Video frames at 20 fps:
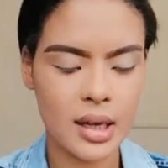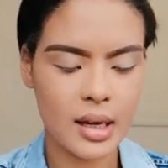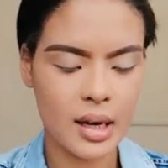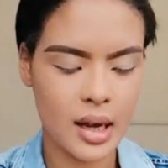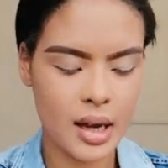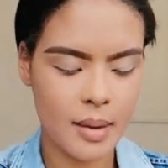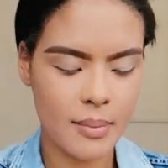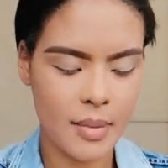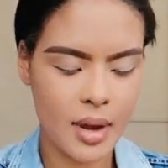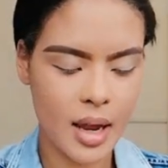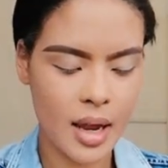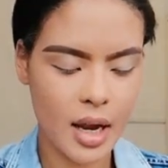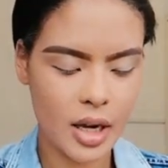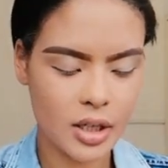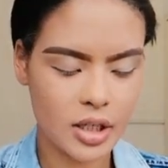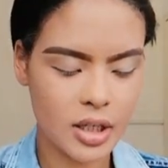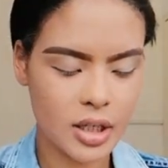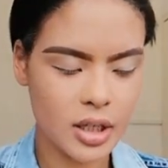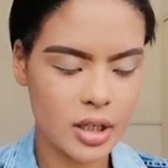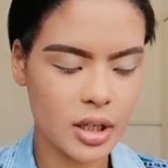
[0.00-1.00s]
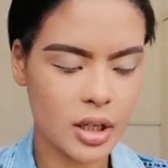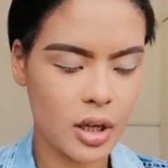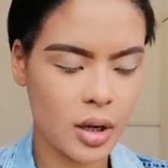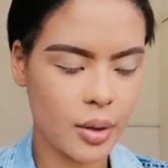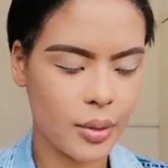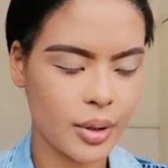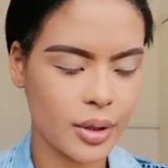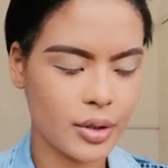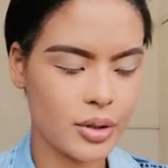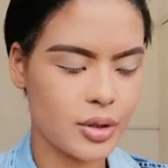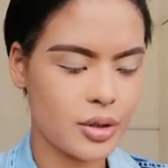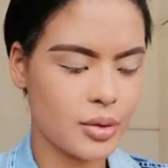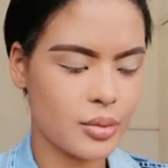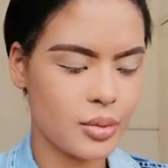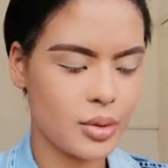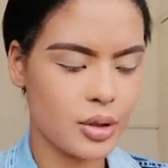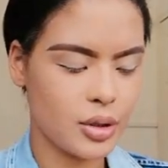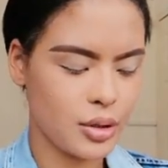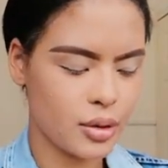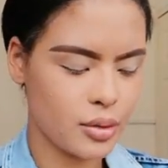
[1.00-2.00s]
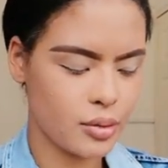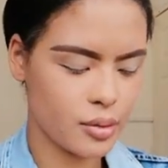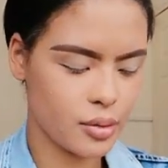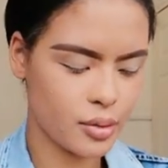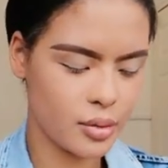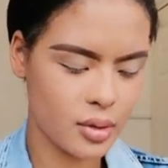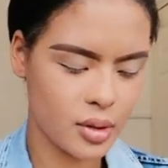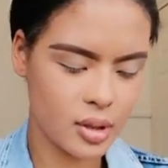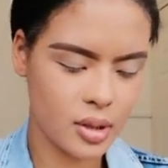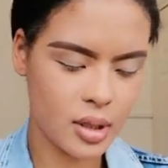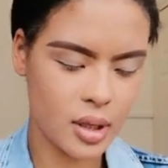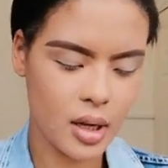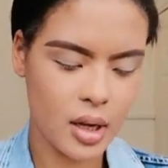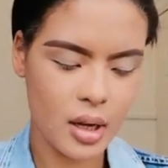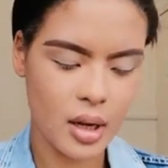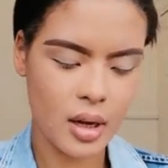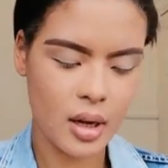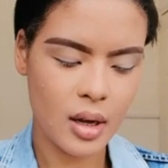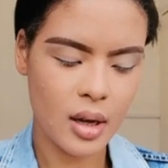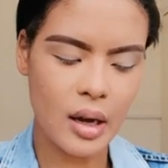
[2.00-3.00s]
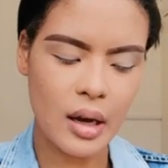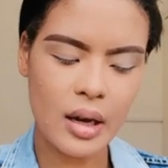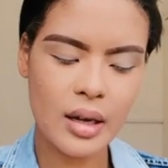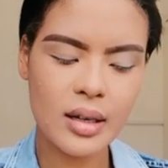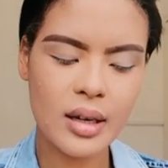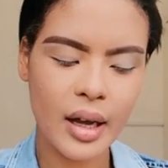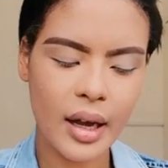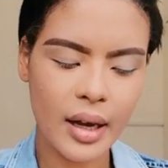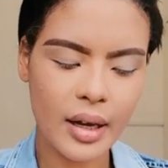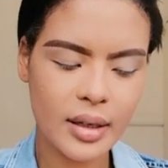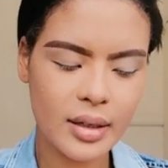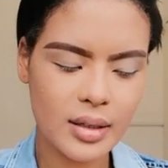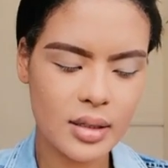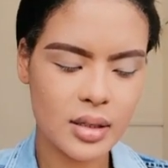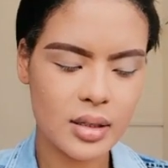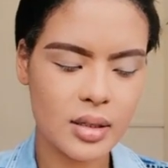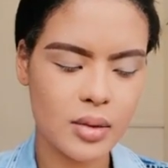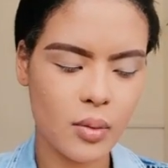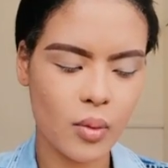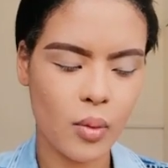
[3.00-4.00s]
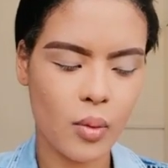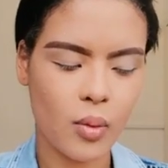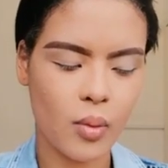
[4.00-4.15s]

and I'm actually going to use a nice